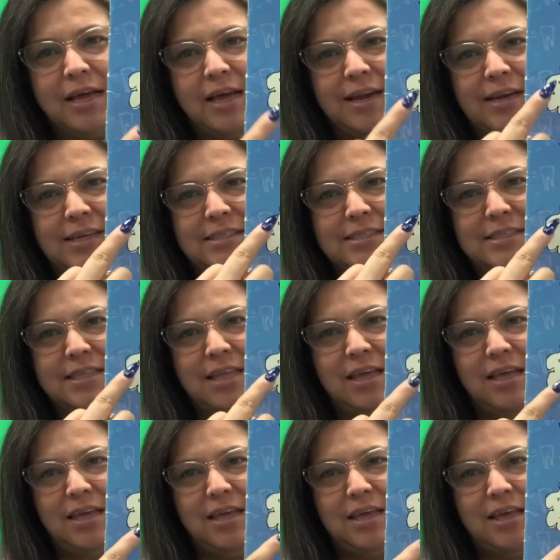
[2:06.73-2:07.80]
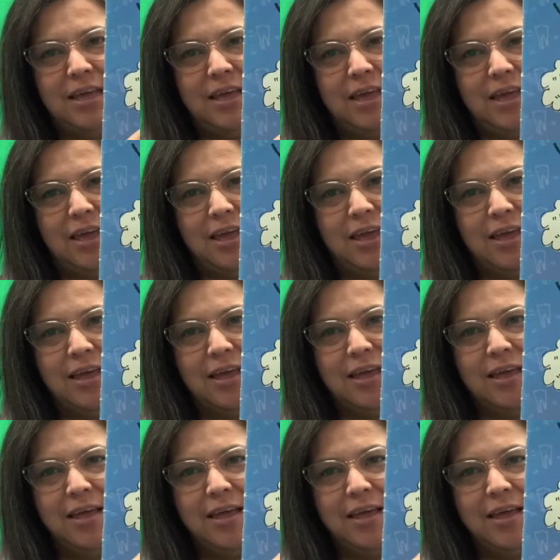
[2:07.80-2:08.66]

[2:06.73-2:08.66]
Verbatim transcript: and he's thinking,